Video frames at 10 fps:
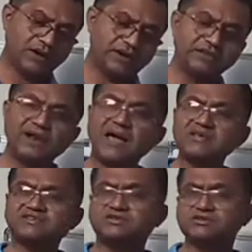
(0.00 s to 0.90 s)
In the
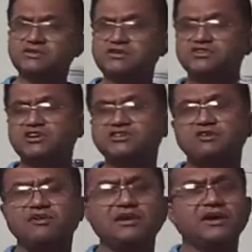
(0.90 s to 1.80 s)
last
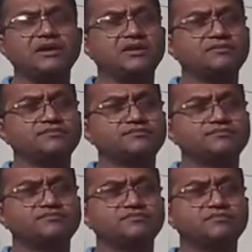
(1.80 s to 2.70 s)
session we learned
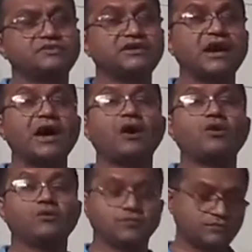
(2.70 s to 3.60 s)
that
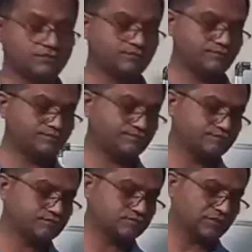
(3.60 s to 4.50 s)
how
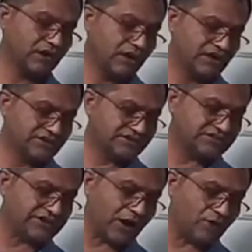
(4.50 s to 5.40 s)

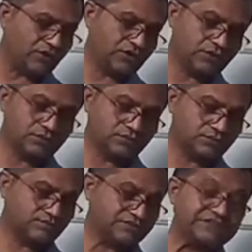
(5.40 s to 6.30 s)
sound
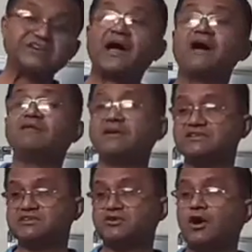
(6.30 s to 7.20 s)

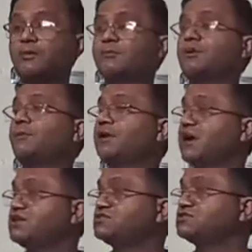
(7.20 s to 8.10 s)
travels or
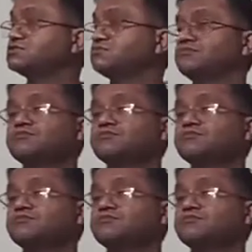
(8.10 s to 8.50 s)
propagates.